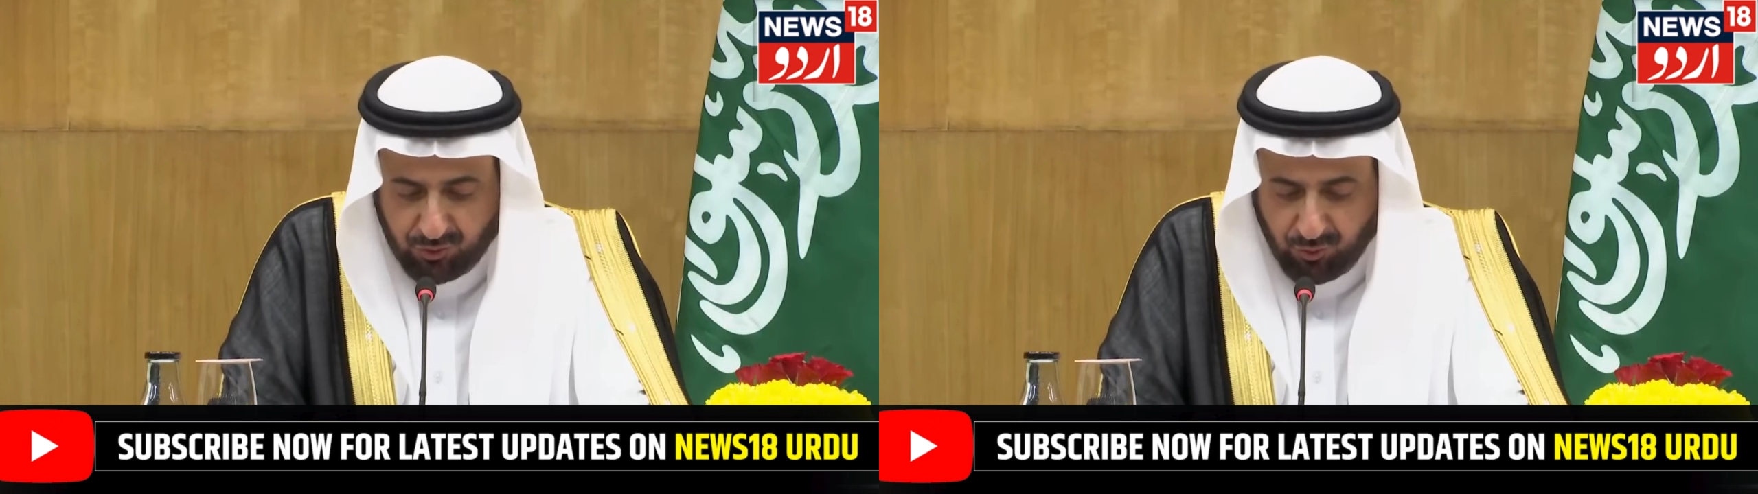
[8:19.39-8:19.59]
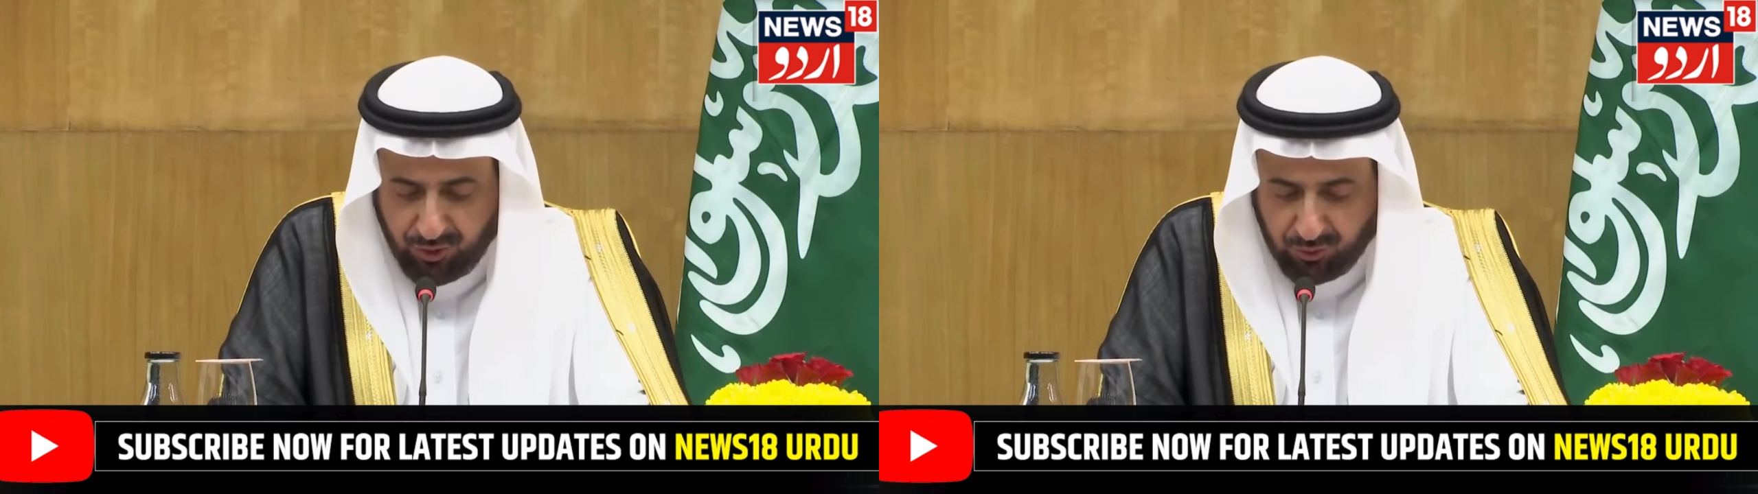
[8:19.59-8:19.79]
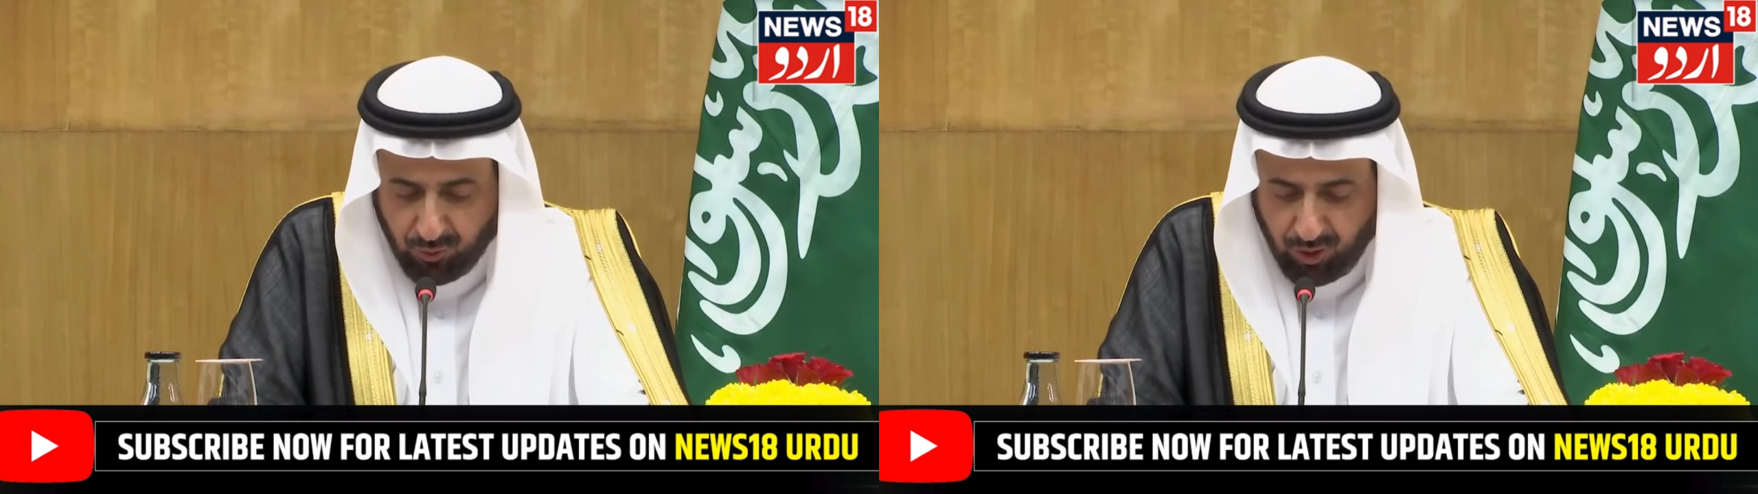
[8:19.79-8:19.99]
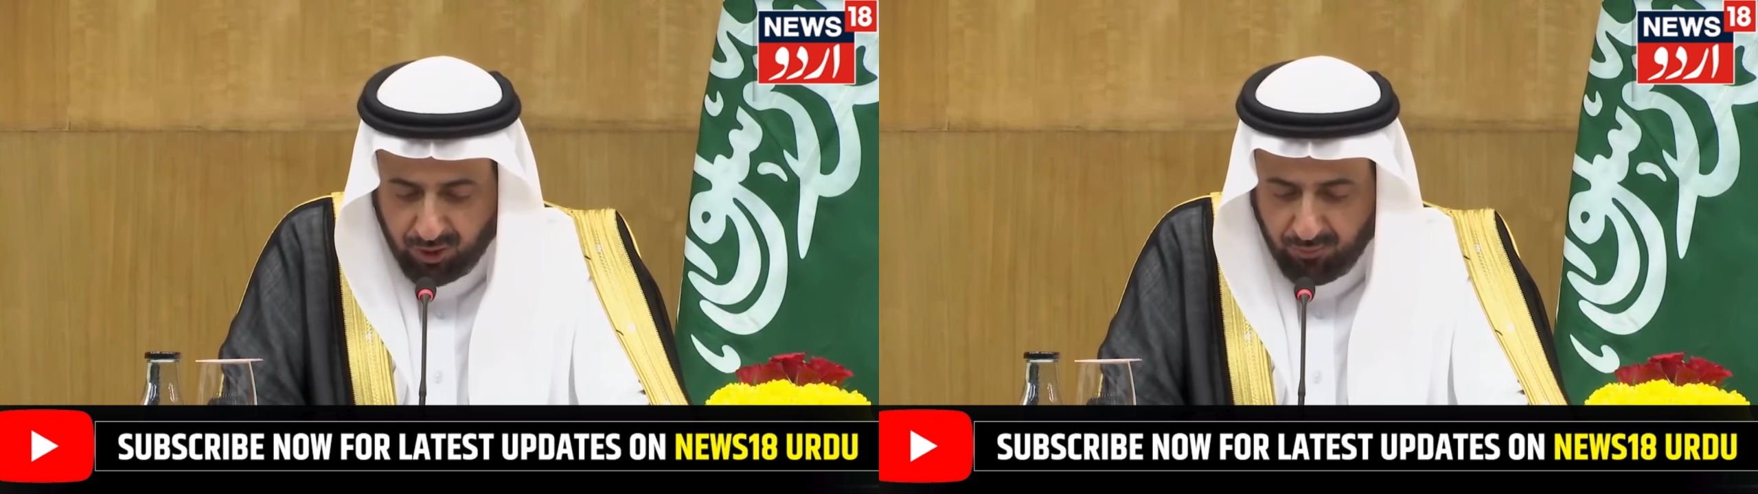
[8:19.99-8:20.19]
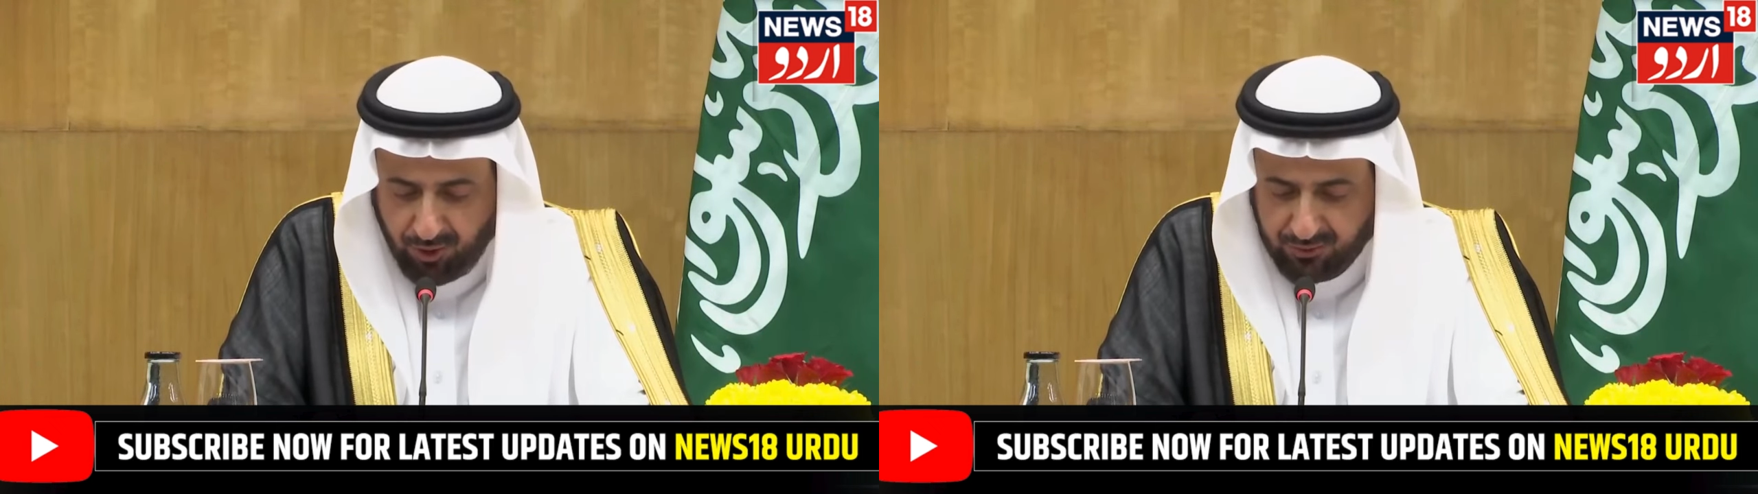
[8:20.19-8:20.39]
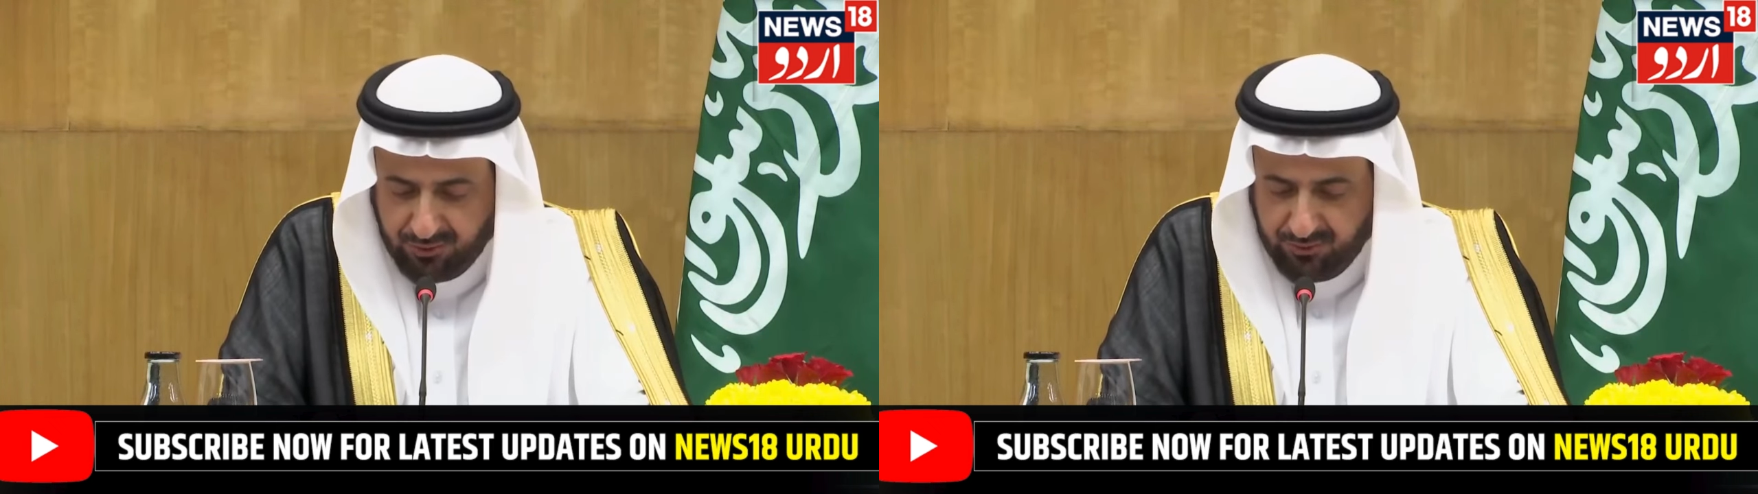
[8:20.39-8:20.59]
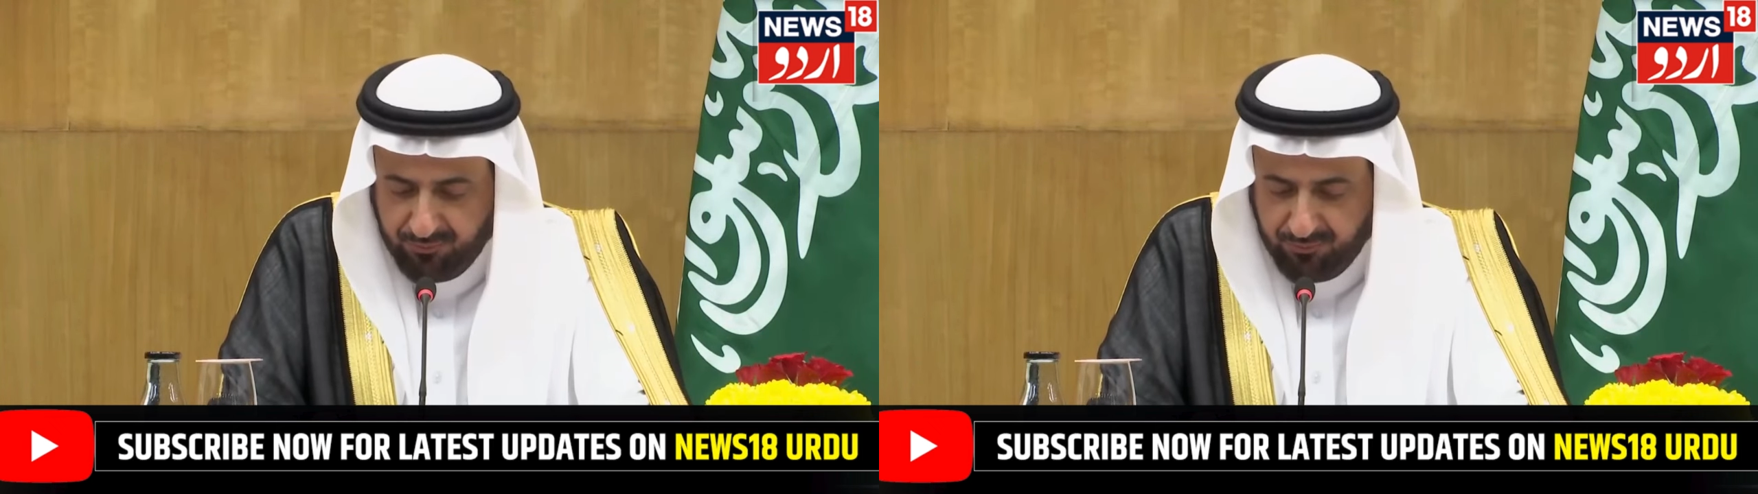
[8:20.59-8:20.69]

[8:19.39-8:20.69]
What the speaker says: to the two holy mosques.